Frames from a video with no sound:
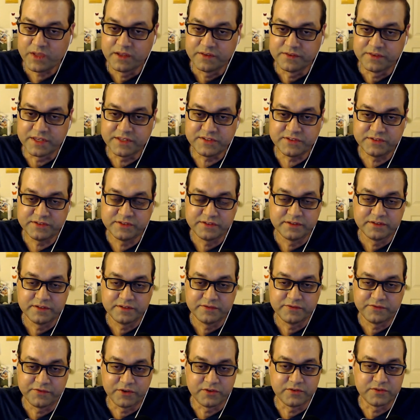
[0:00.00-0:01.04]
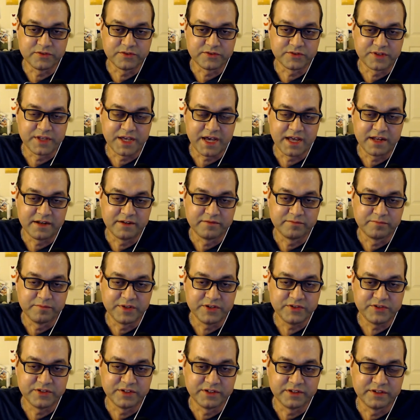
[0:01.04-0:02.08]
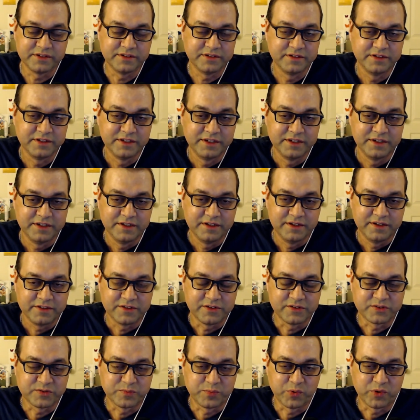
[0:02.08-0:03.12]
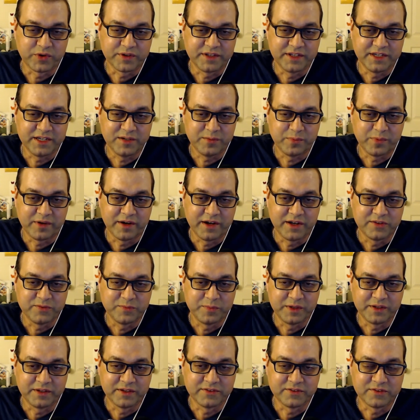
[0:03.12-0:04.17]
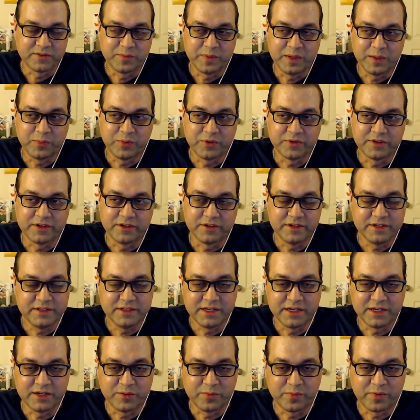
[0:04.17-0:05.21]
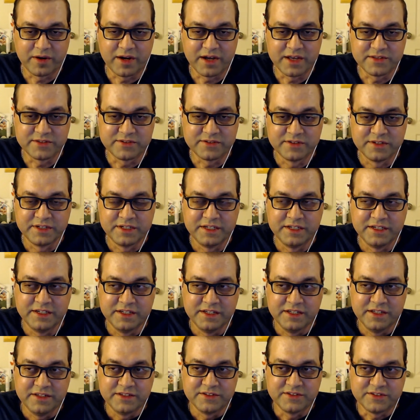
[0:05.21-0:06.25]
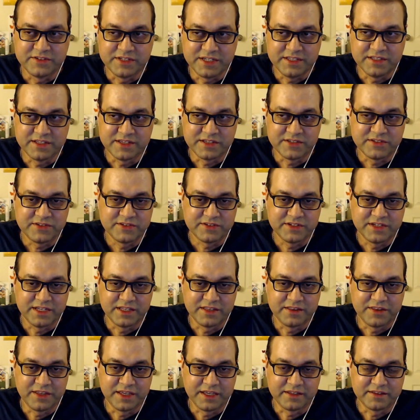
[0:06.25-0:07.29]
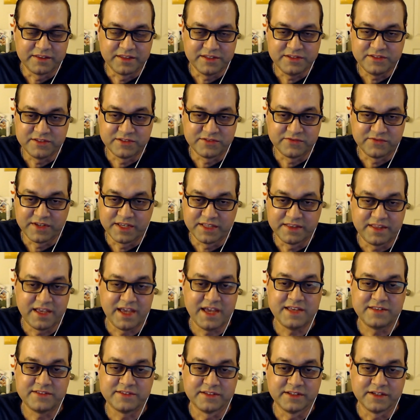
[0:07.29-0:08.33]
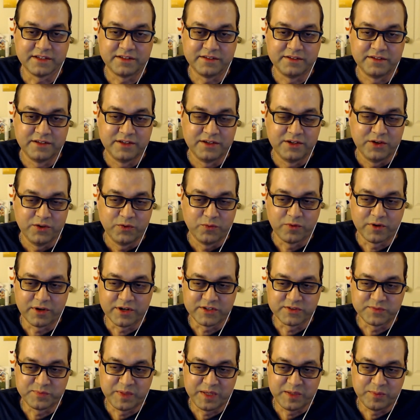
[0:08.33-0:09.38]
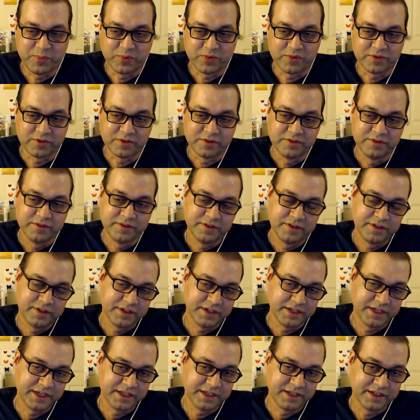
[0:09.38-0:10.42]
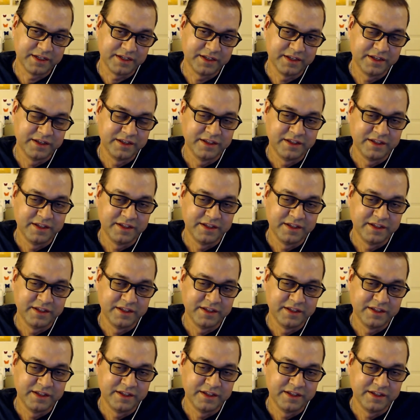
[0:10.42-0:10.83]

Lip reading: this furthers that mission to support the enterprise, because the people that are in the enterprise see this and think this is fantastic. Whereas people in,